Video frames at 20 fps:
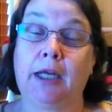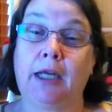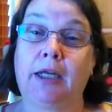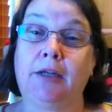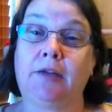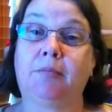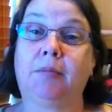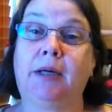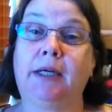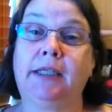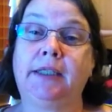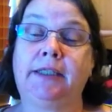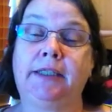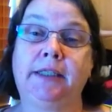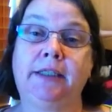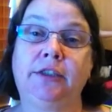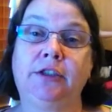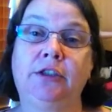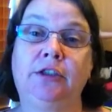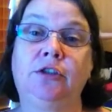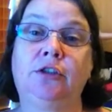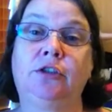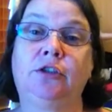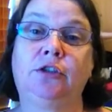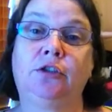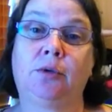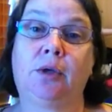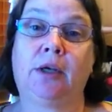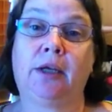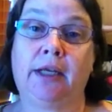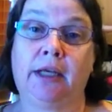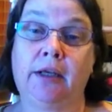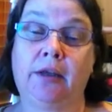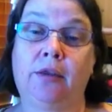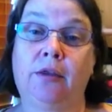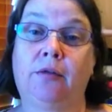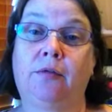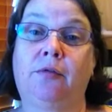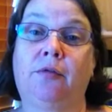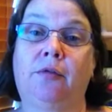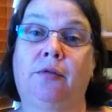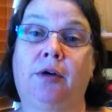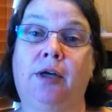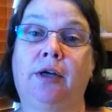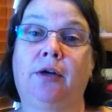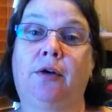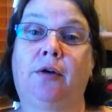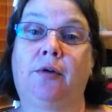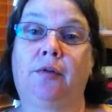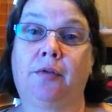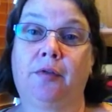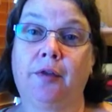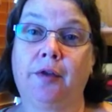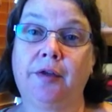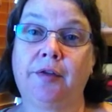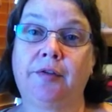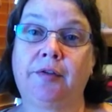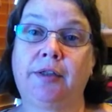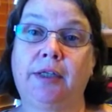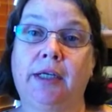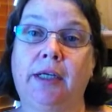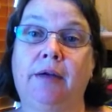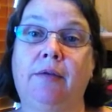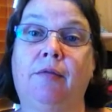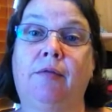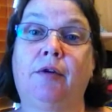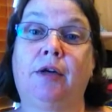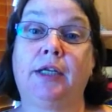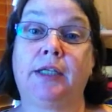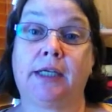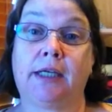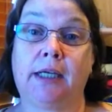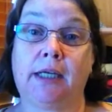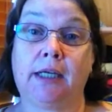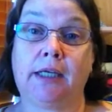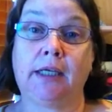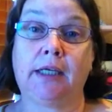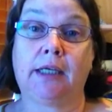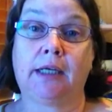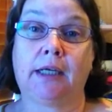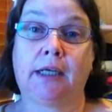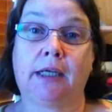It's my intention to do a length of thread on this every day,